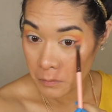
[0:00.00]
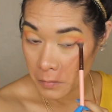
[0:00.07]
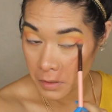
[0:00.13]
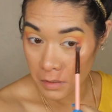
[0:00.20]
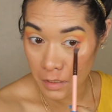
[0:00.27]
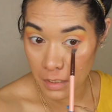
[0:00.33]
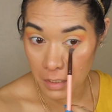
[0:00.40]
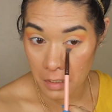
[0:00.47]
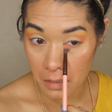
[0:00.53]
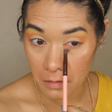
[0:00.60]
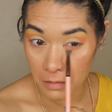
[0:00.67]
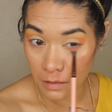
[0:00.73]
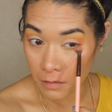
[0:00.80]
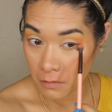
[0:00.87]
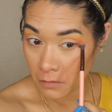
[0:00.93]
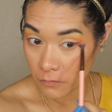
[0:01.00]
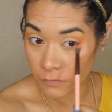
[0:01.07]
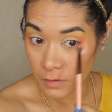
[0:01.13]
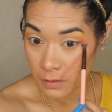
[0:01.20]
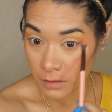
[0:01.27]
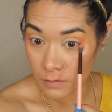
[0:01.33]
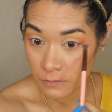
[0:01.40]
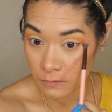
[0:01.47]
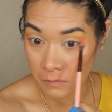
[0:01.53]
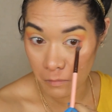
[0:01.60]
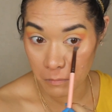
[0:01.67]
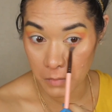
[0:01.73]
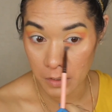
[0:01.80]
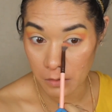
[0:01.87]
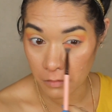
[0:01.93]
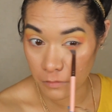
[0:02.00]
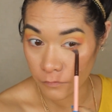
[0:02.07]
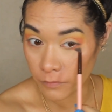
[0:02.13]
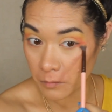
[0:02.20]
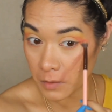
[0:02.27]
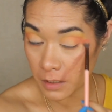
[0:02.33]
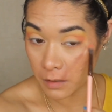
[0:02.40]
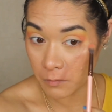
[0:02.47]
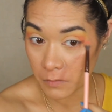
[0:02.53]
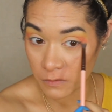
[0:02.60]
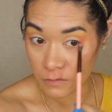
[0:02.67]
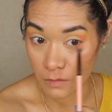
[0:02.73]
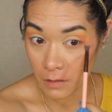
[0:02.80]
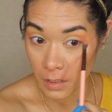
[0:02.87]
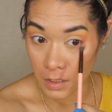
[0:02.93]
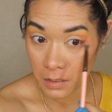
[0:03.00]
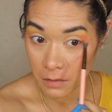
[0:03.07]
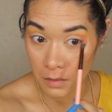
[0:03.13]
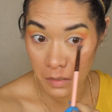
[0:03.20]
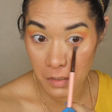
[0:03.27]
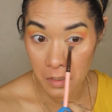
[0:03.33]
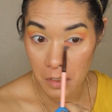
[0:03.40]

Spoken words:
but I love this mirror from Amazon.